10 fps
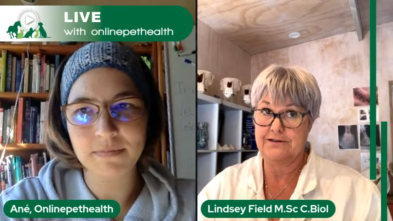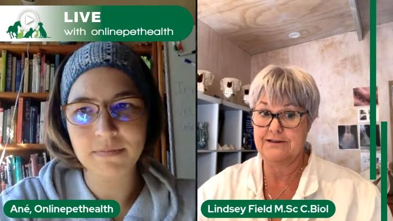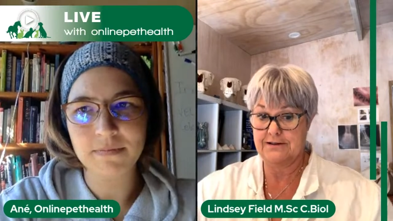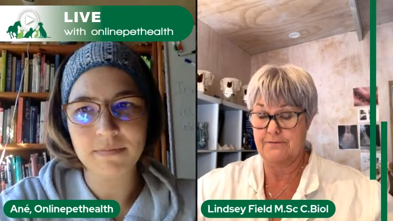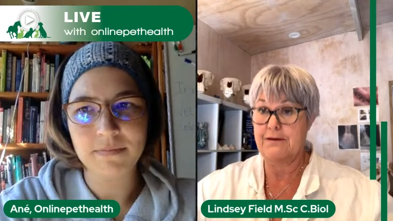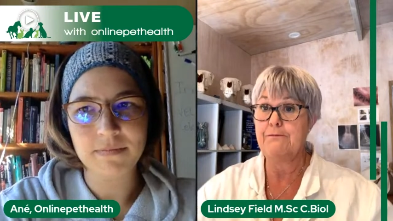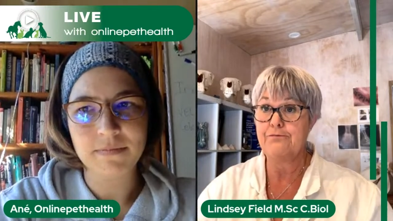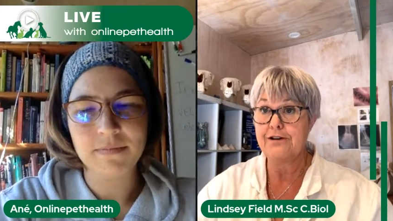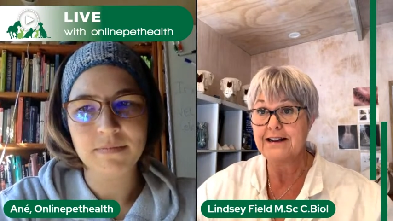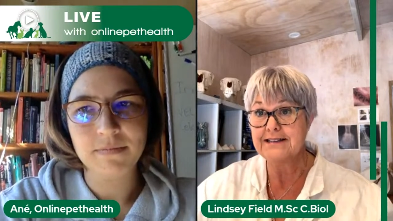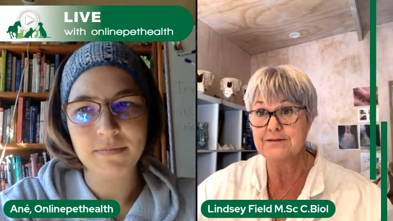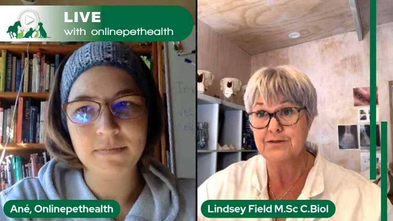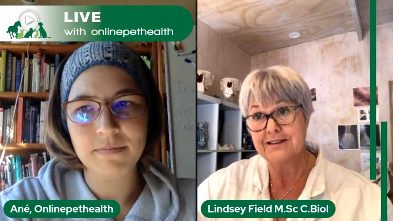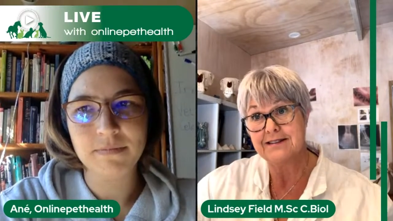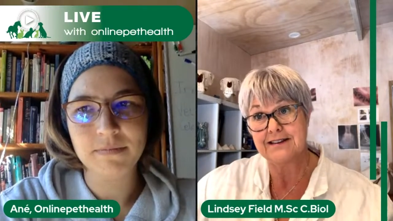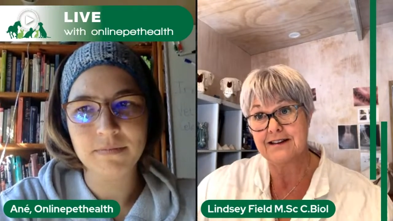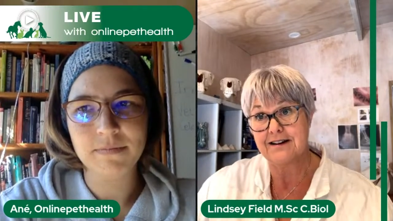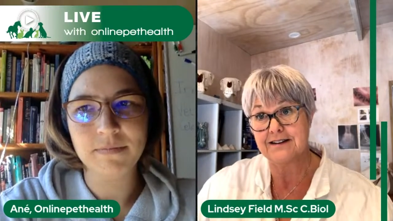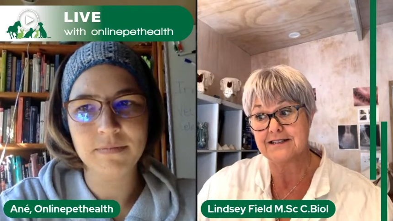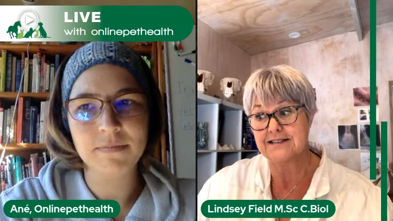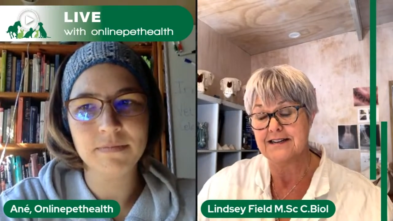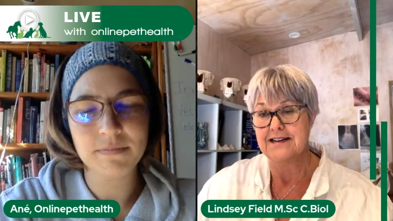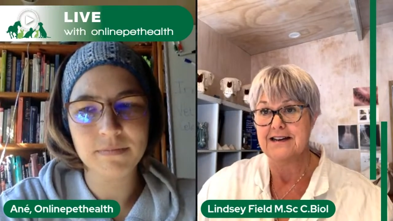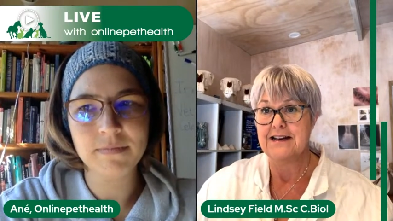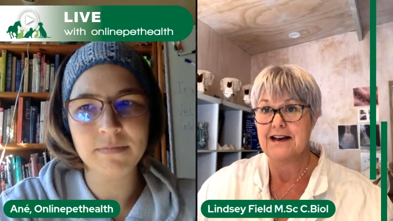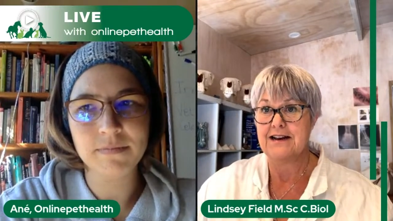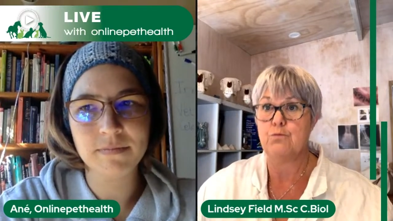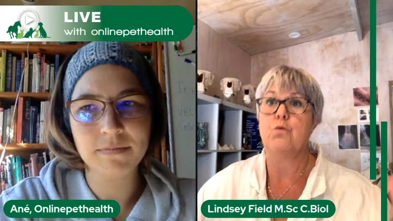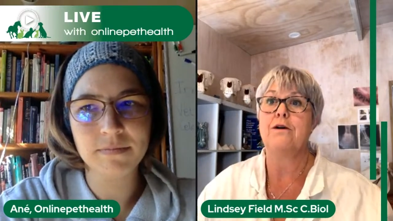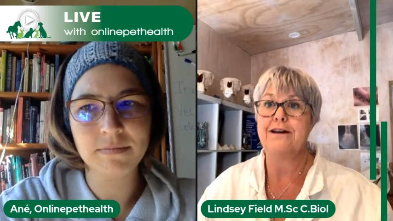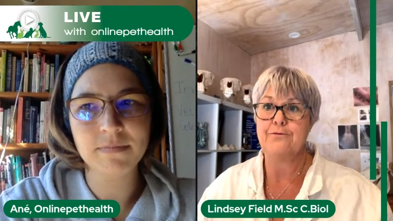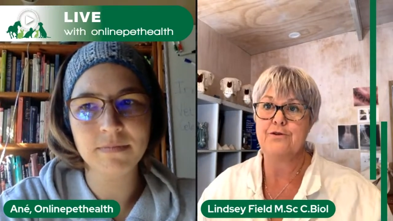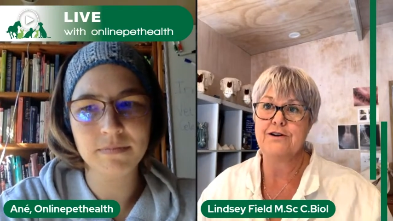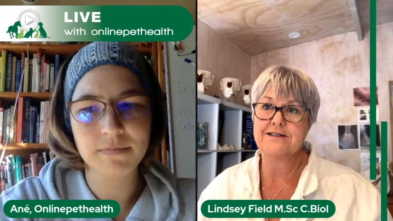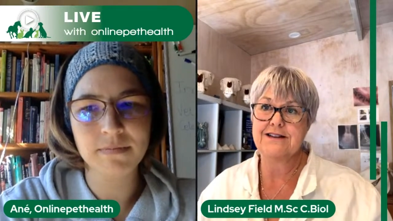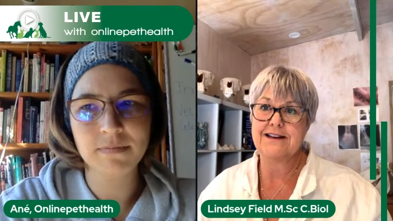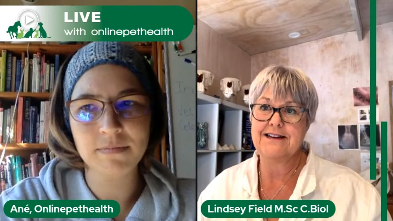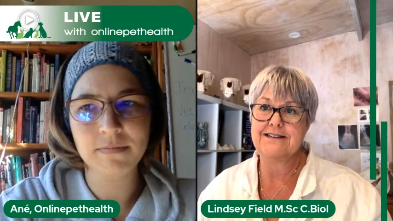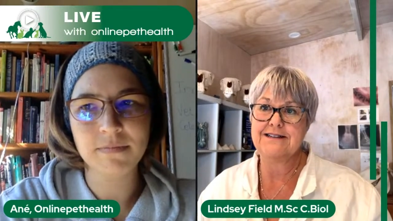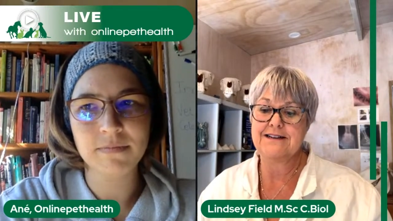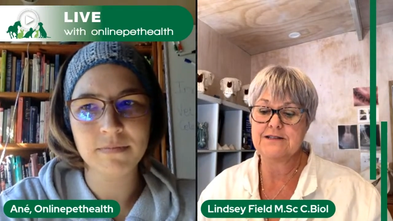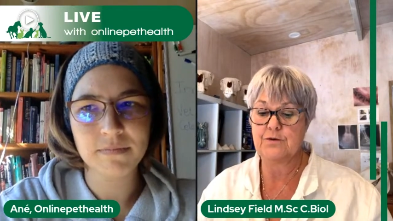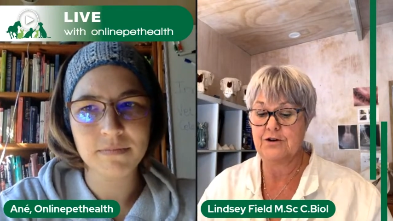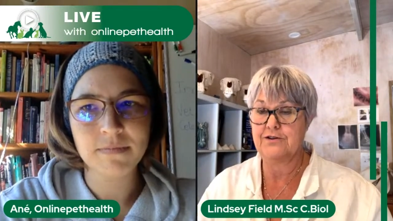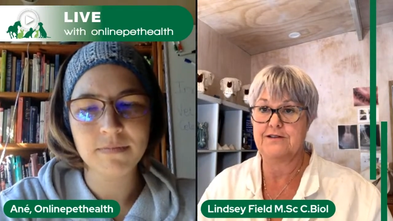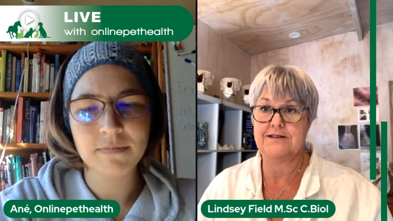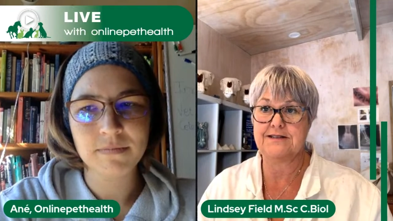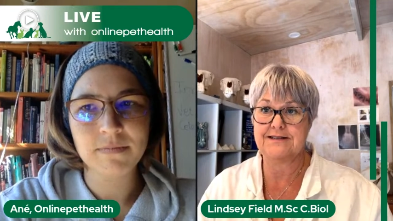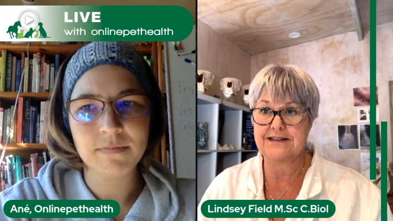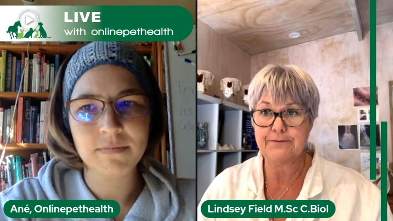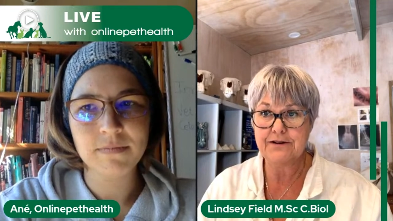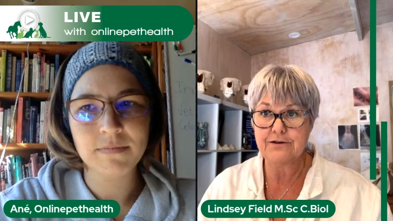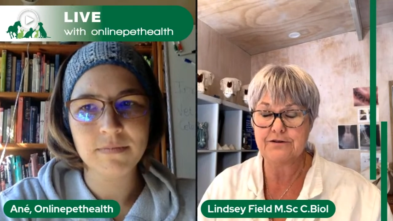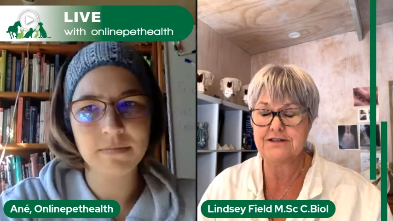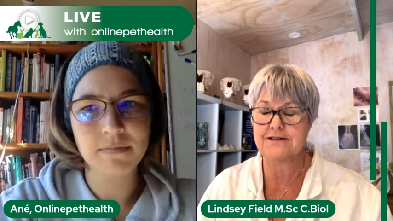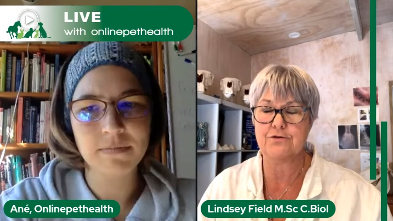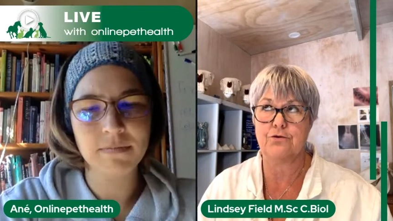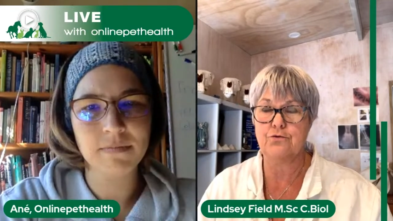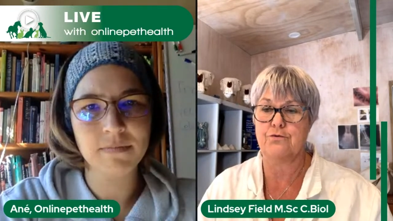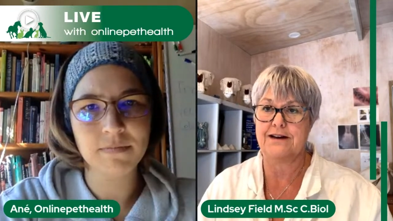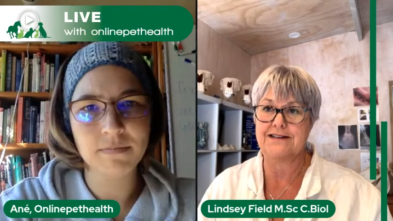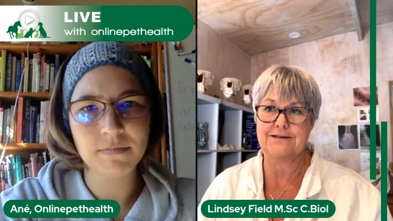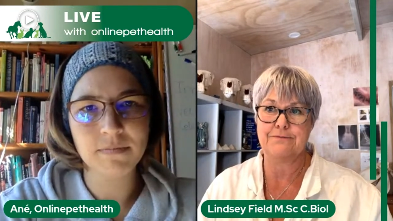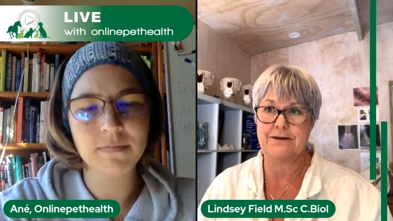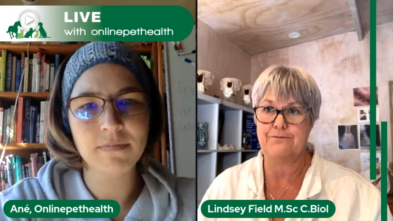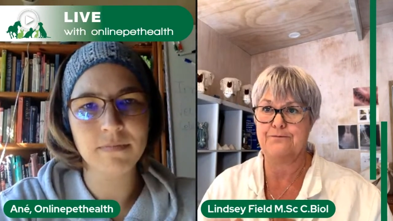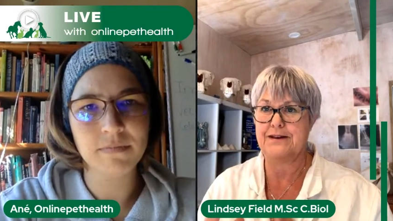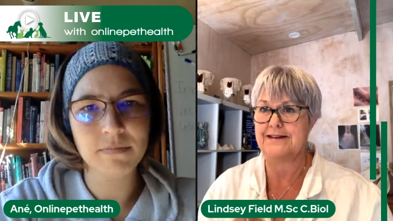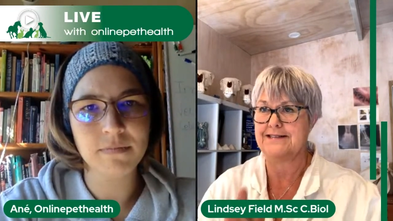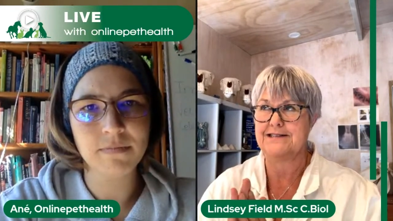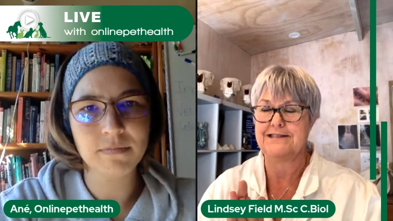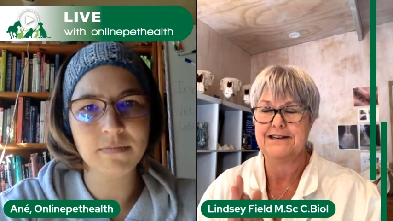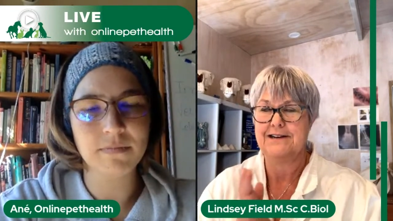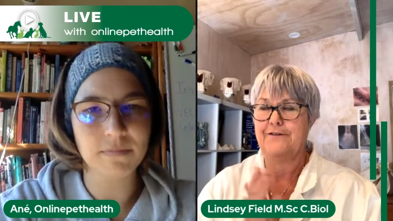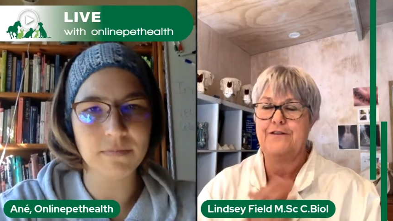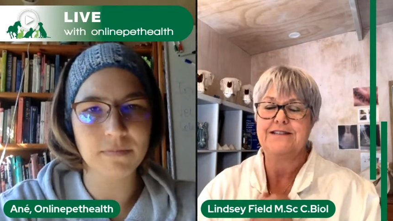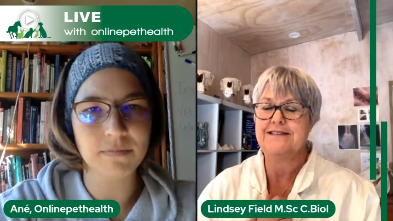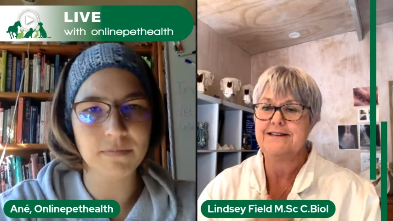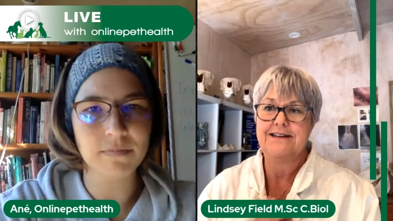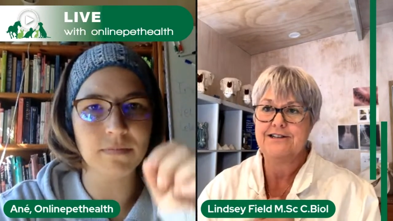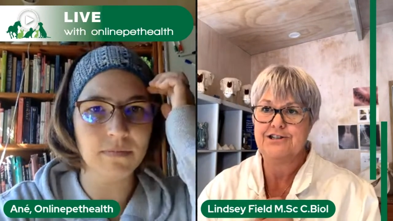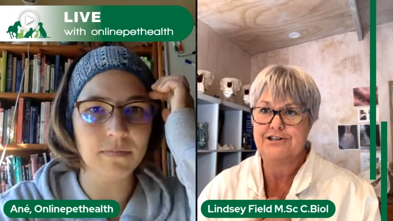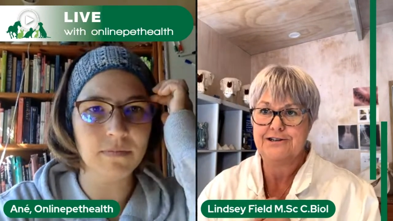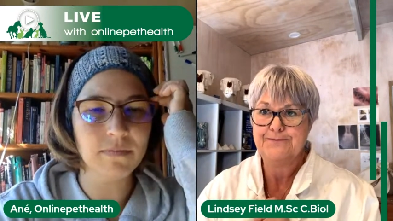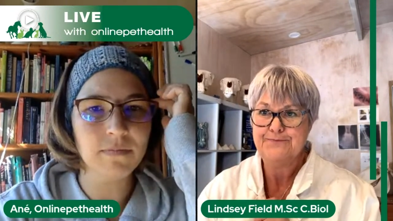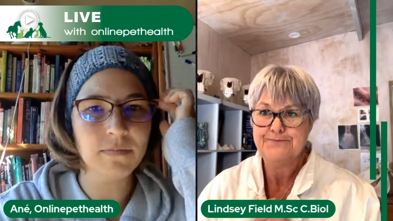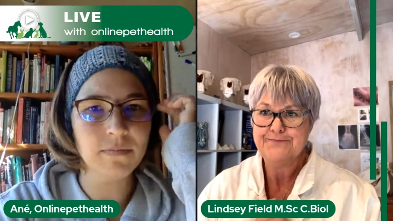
Speaker 1: the, the membranes within the gut and why it works like it does. We look at the stomach, which is always my biggest fascination.